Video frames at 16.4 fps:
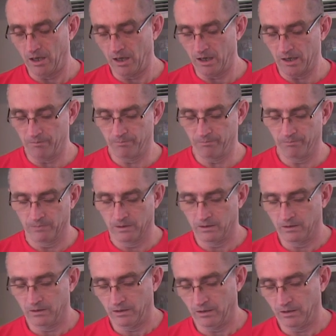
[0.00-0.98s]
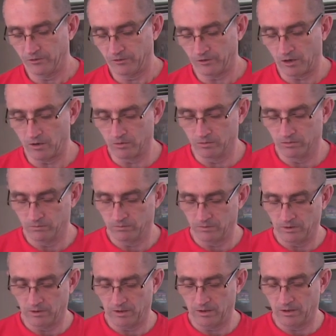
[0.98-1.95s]
Um,
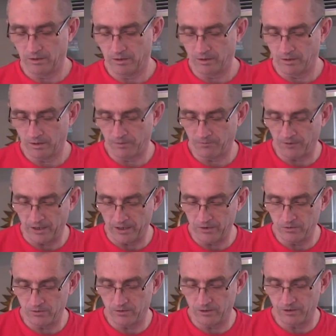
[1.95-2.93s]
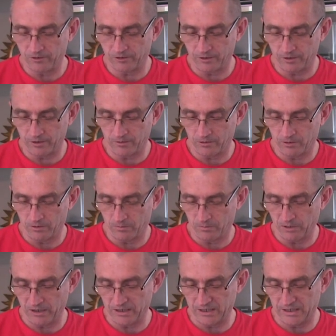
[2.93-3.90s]
so if I do this and I go
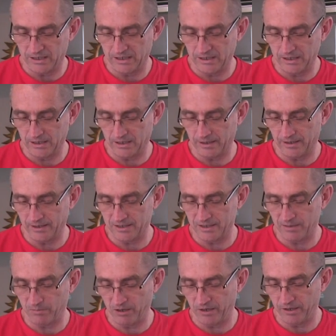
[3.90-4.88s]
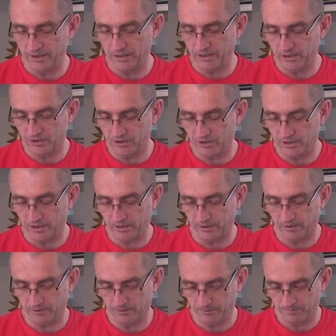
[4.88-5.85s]
about here, that's about an inch
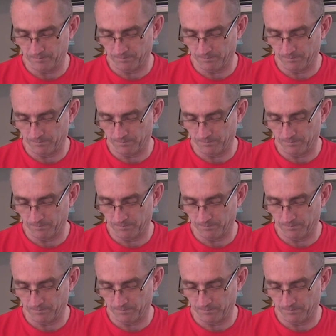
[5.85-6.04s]
thick.